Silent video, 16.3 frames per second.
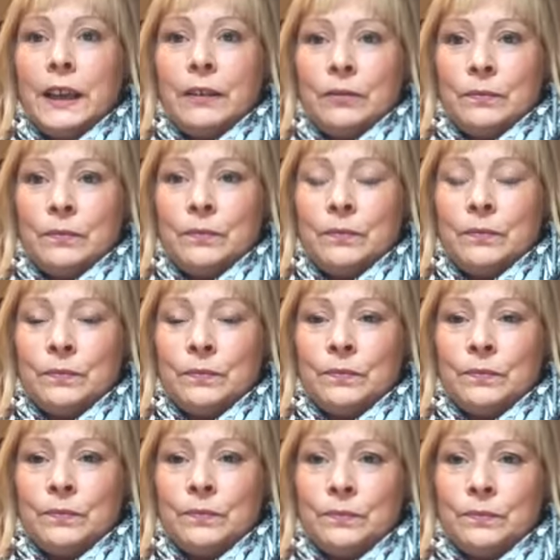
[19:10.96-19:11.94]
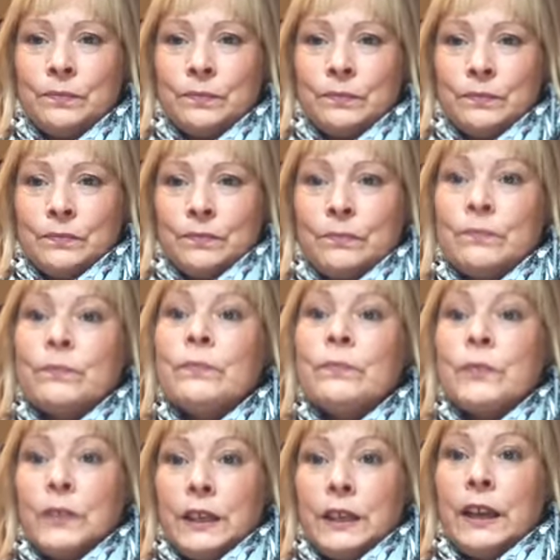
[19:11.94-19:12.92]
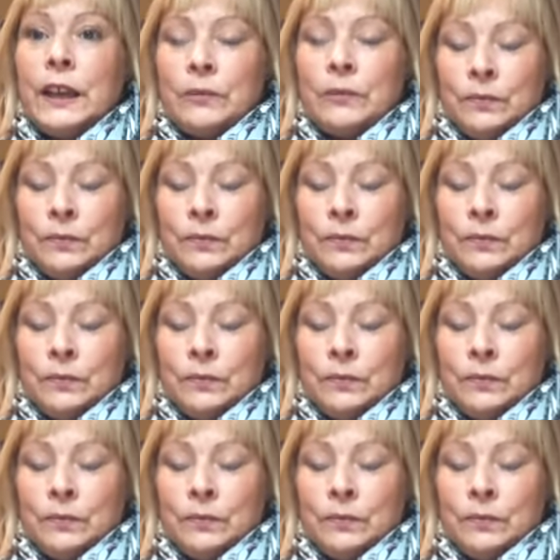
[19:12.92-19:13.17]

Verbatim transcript: that's when you come in, isn't it? That's when you can help. Yeah.